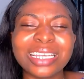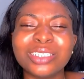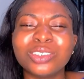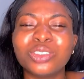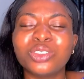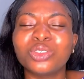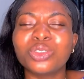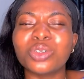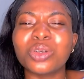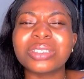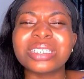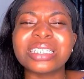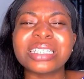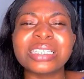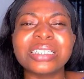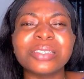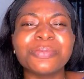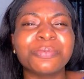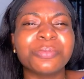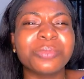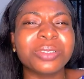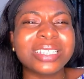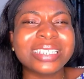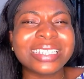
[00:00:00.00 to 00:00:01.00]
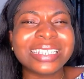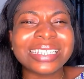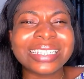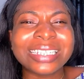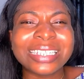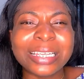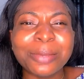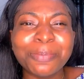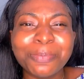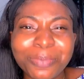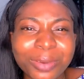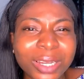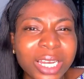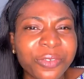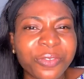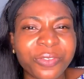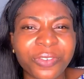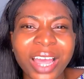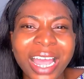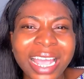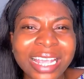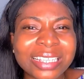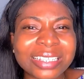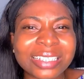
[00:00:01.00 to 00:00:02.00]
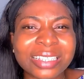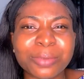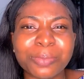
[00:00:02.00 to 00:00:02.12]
it just simplifies